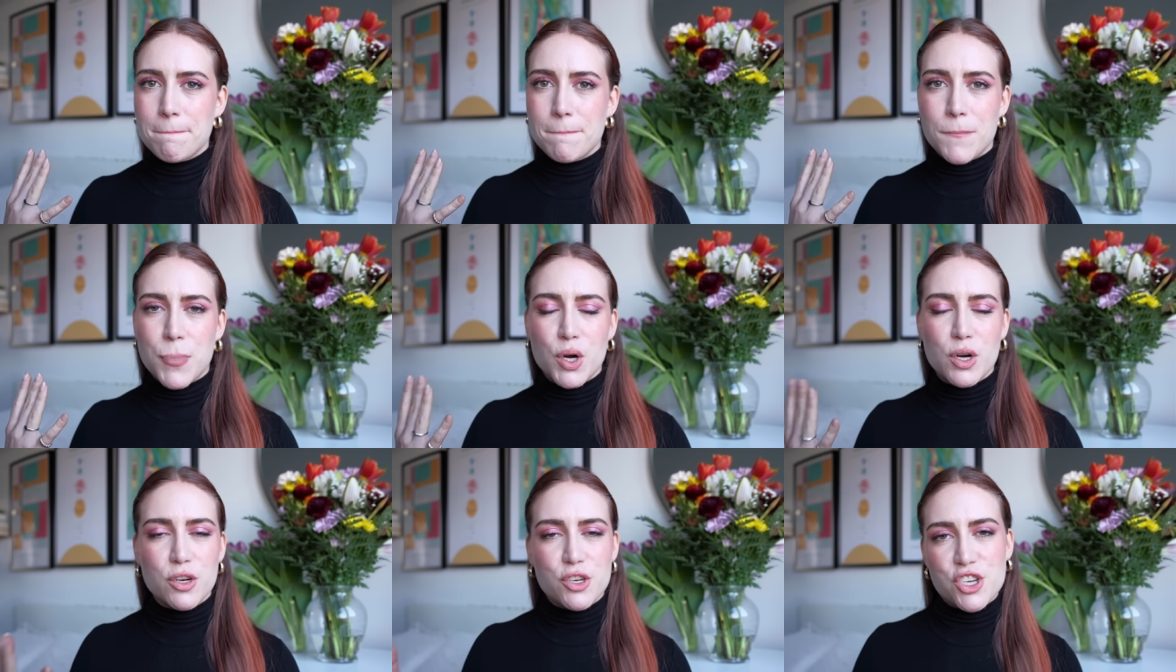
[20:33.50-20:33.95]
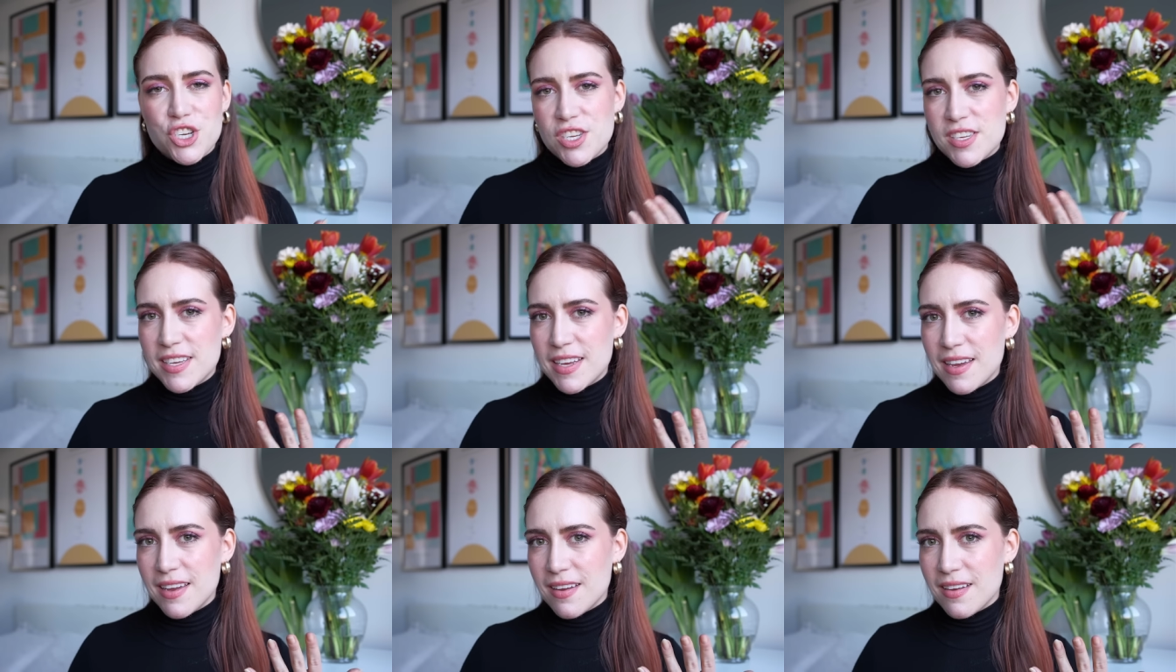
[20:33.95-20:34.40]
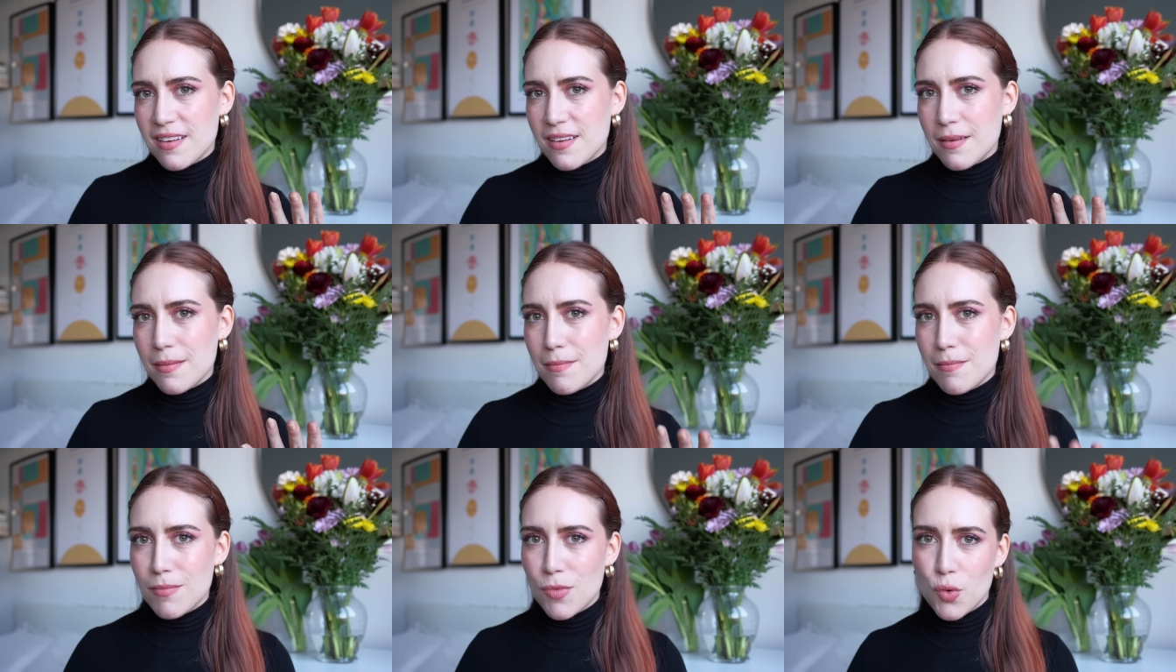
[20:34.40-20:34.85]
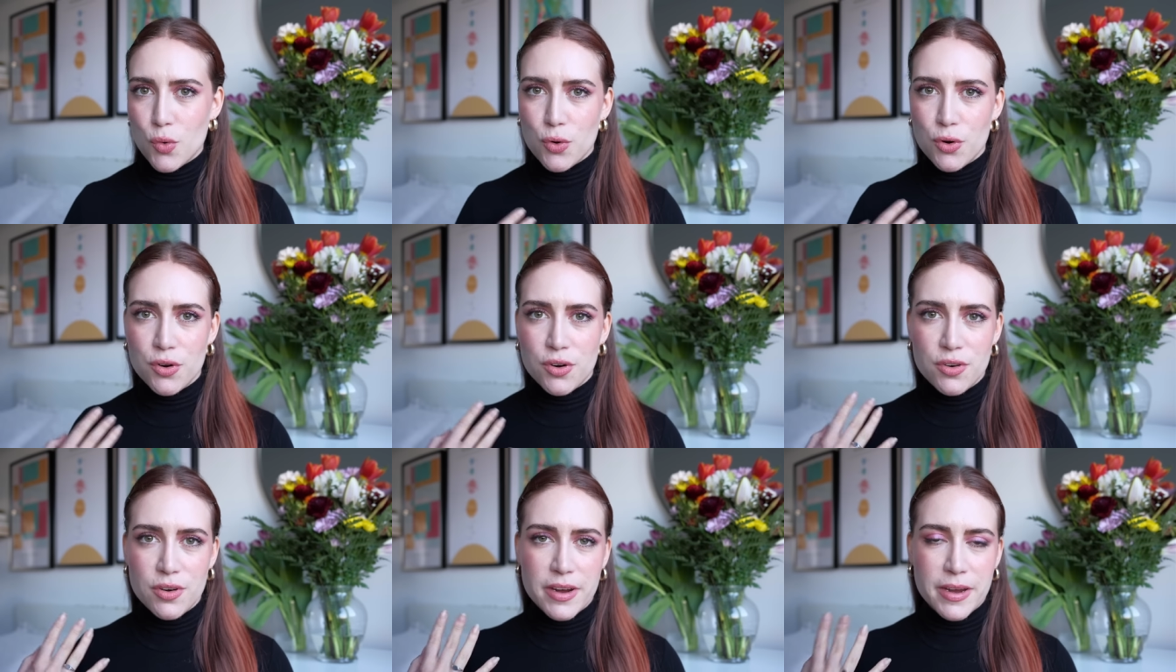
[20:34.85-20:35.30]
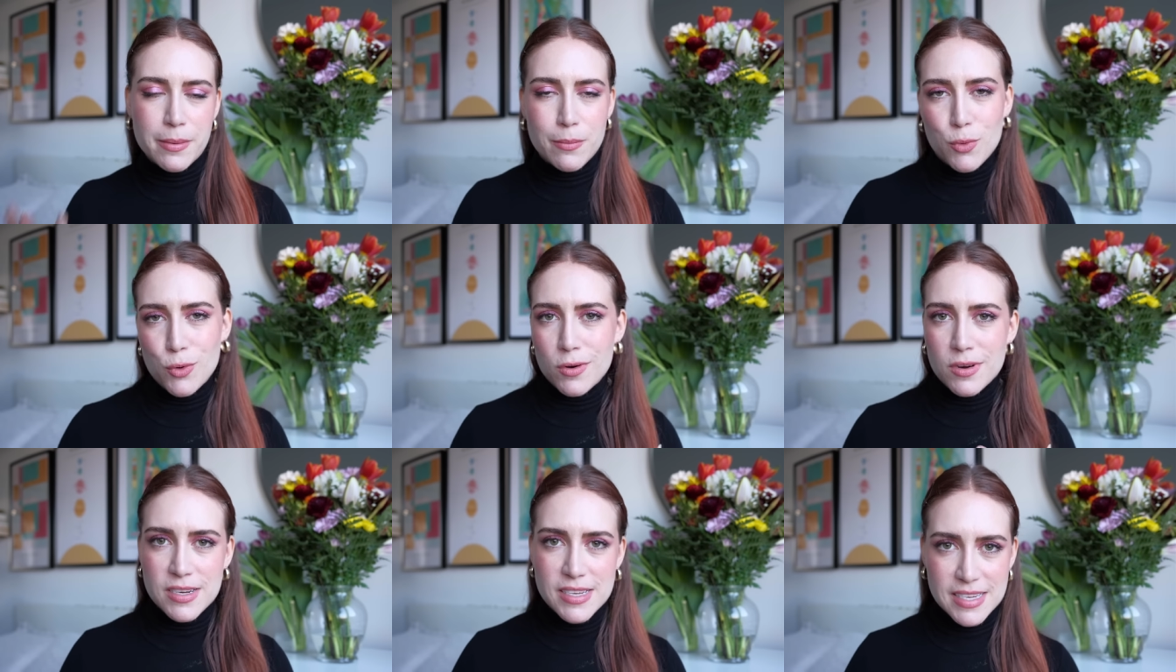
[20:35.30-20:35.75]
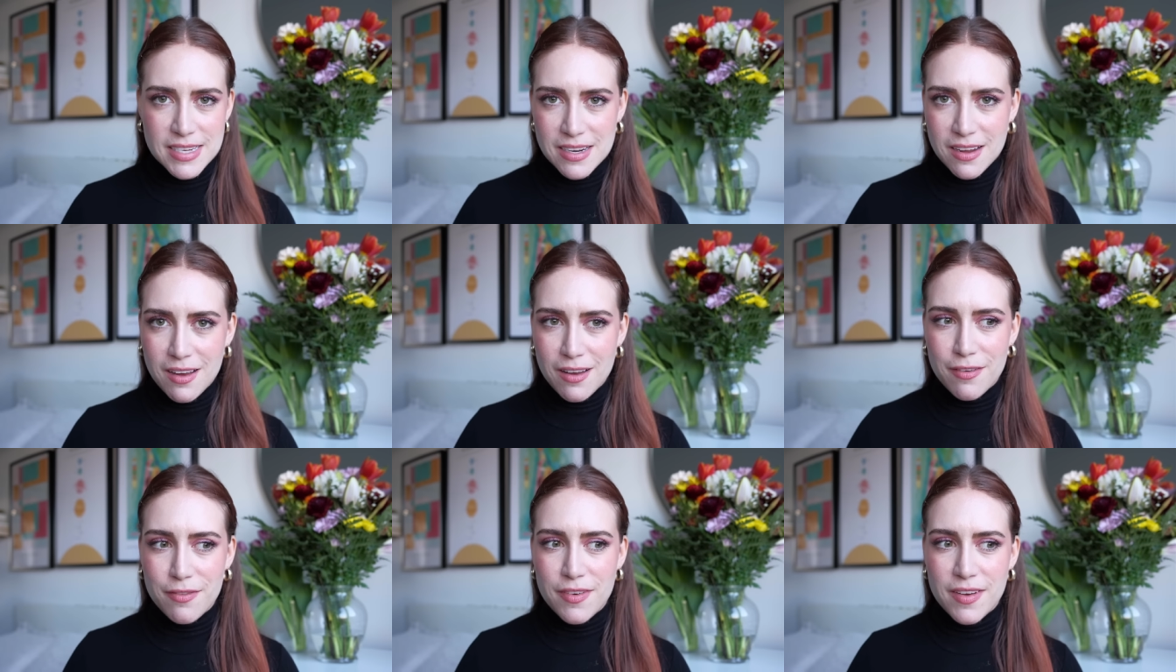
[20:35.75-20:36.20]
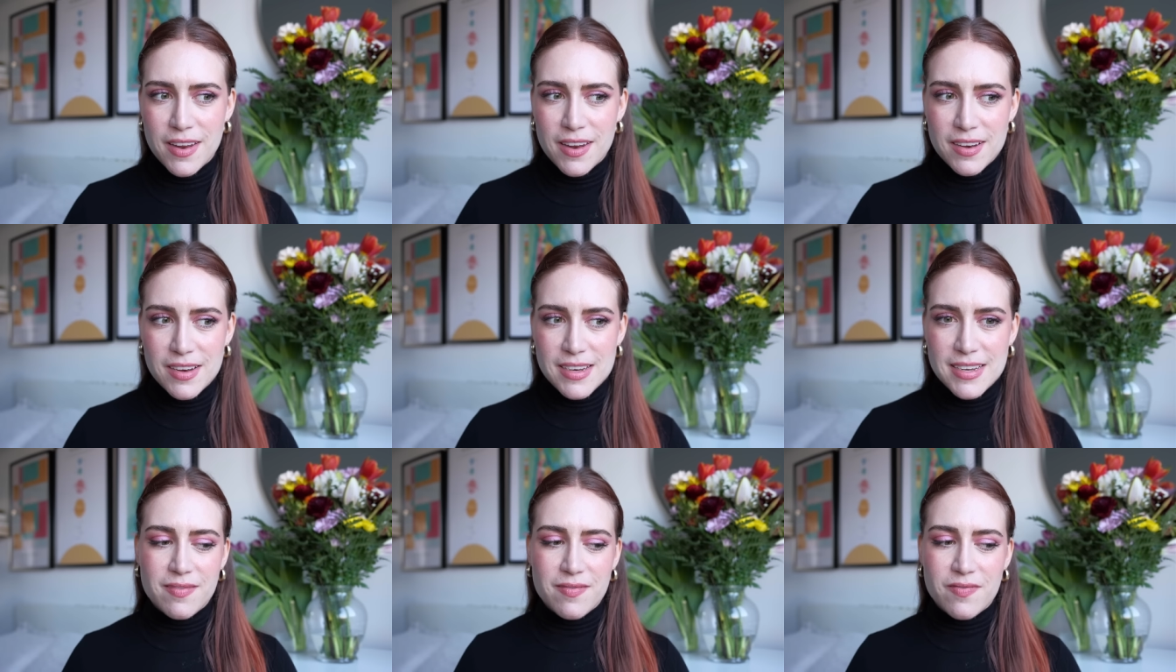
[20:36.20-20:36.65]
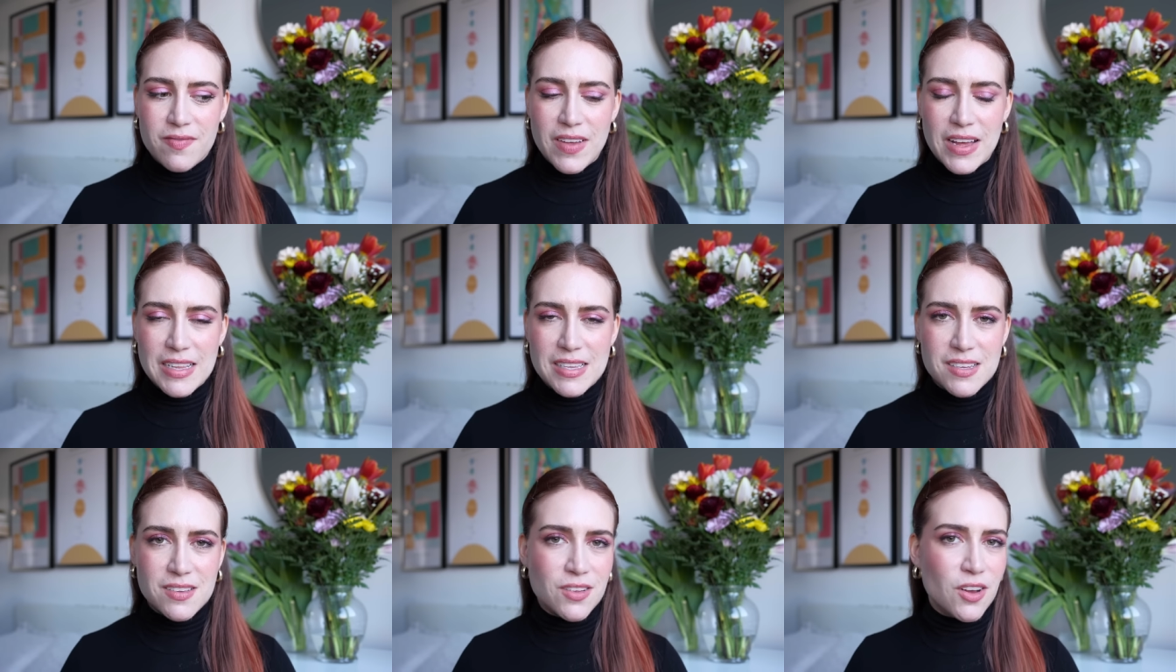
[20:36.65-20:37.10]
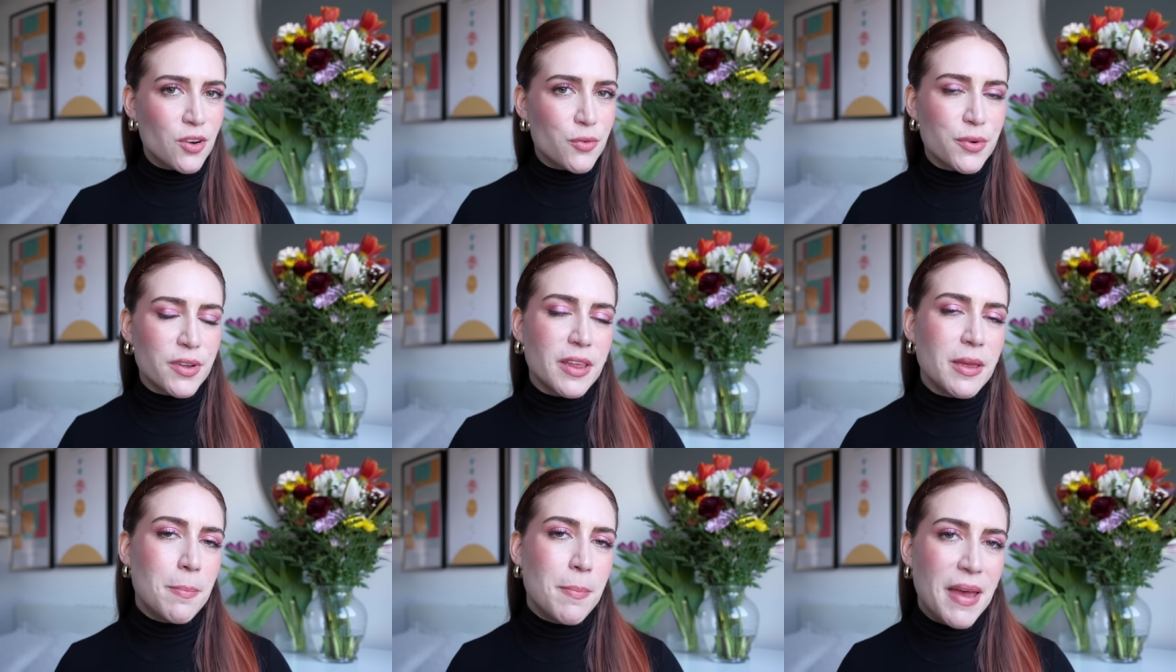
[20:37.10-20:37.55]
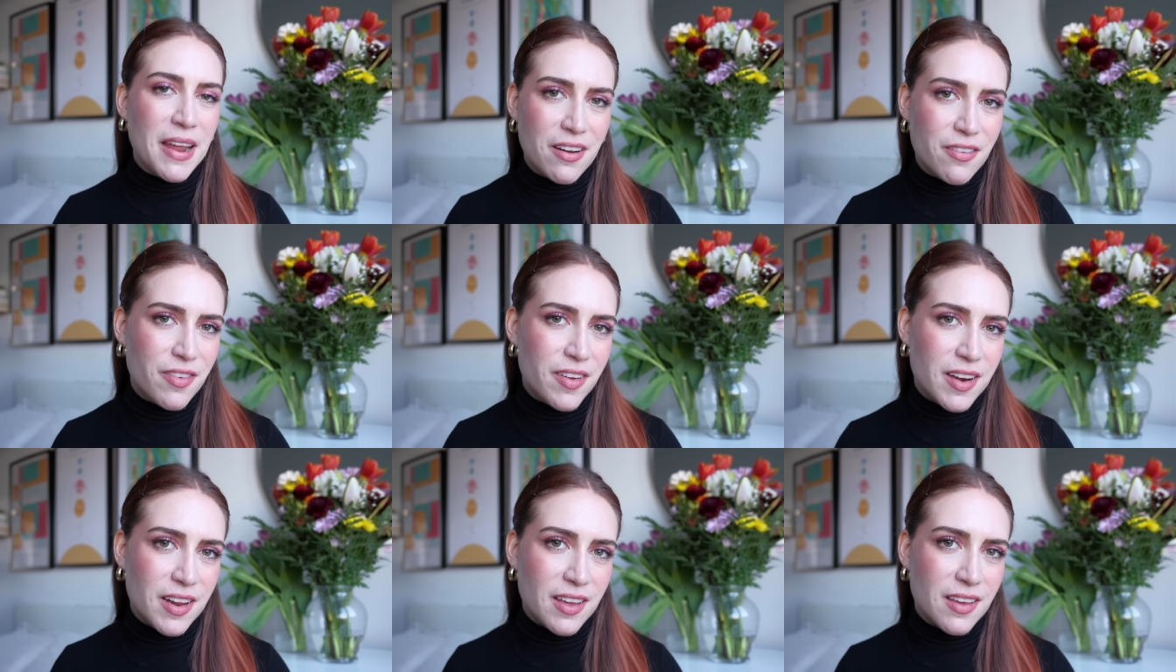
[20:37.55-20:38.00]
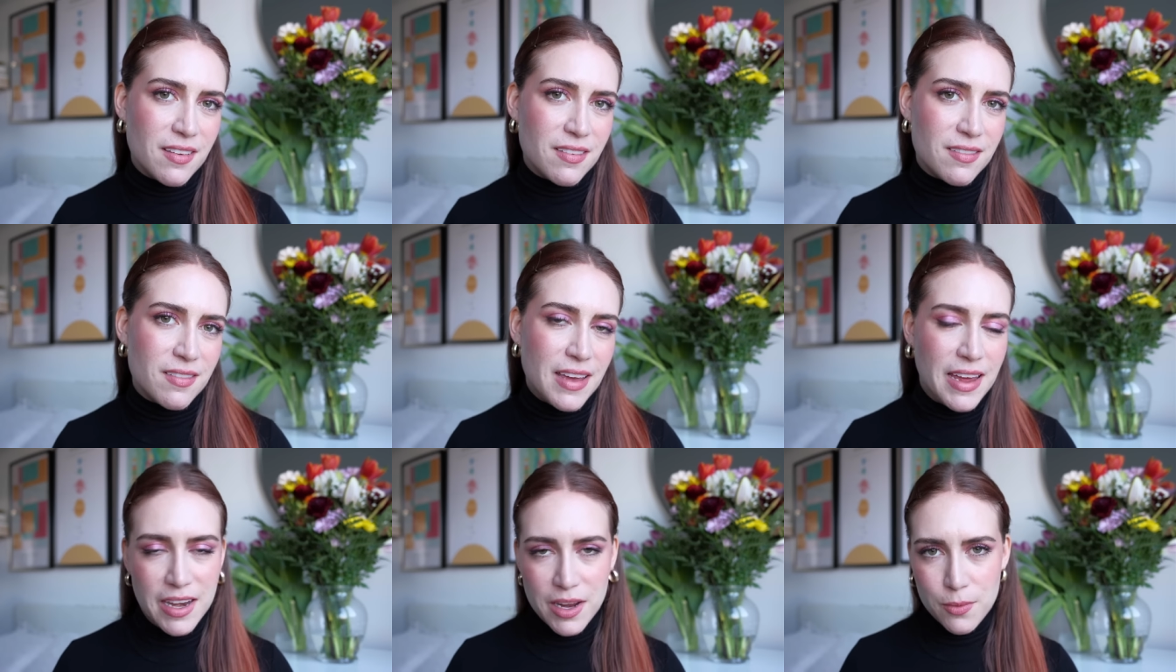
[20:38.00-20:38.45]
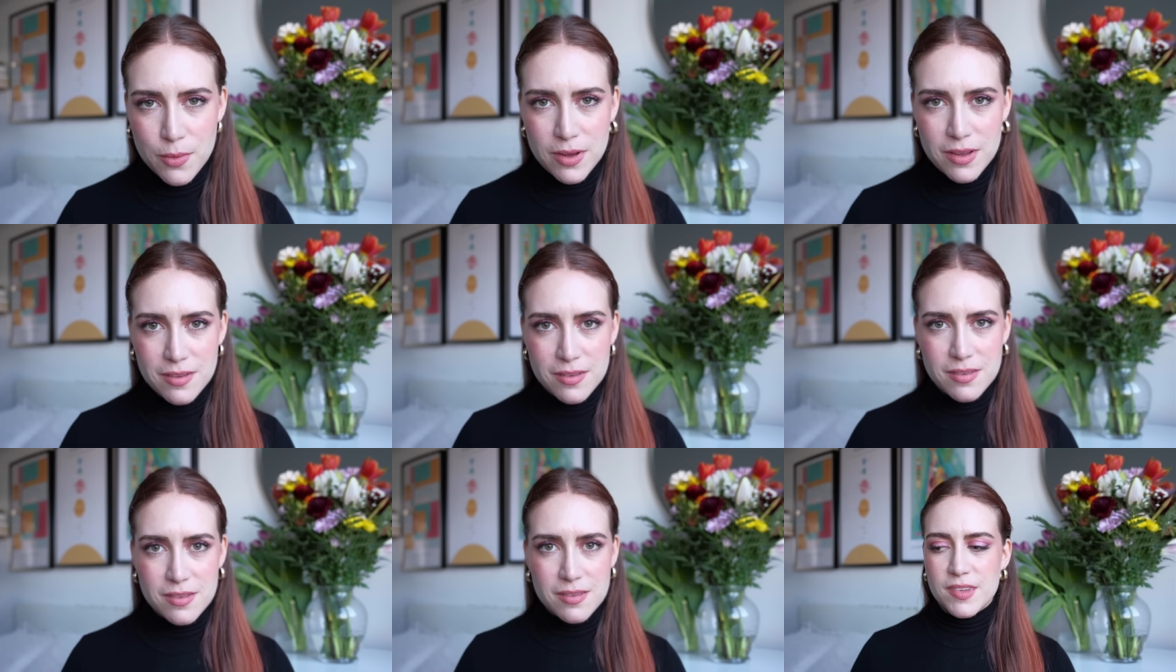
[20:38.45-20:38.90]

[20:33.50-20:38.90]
purchasing more and more stuff, and that's not really benefiting anyone.